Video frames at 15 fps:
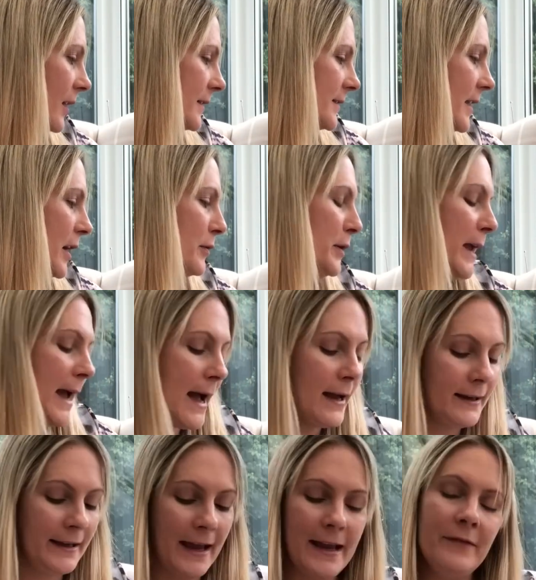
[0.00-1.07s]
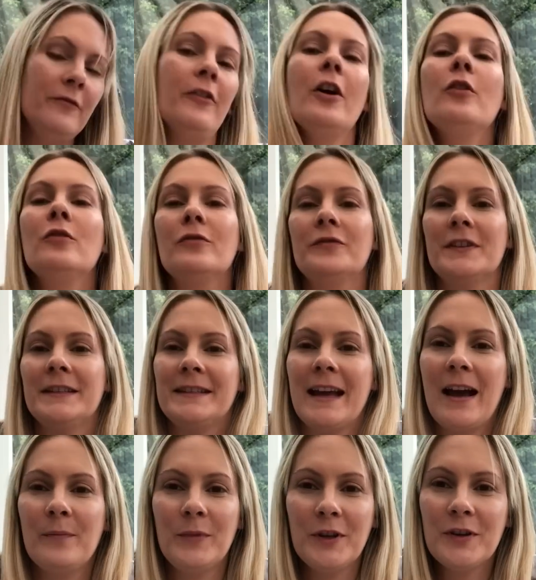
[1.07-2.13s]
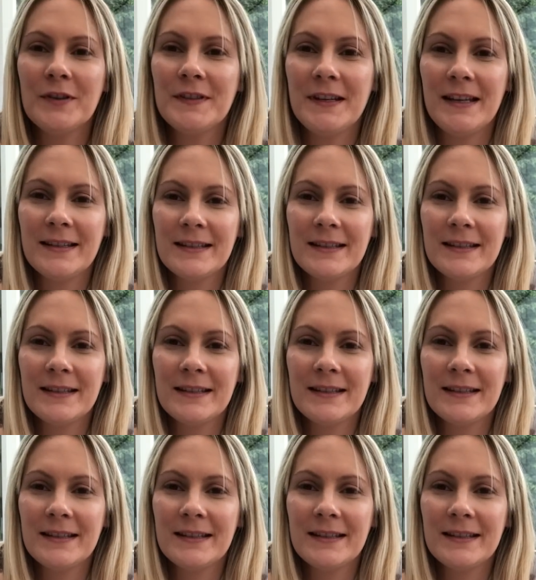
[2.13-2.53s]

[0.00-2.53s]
So yeah, get involved in that, because